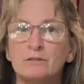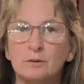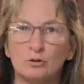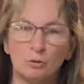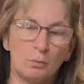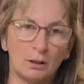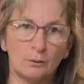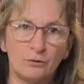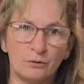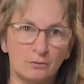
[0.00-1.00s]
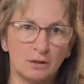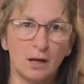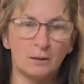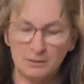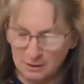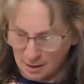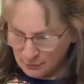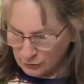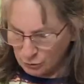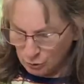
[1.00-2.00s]
So tomorrow sometime in the
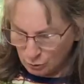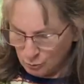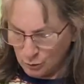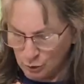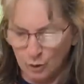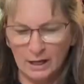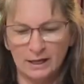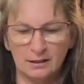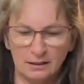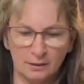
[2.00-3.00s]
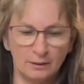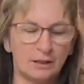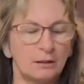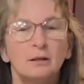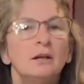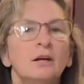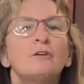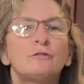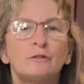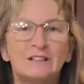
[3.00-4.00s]
afternoon, we'll go ahead and then we can
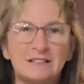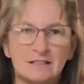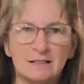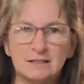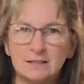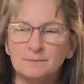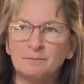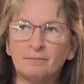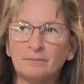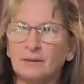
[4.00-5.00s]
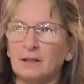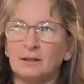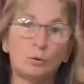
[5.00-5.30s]
freeze it.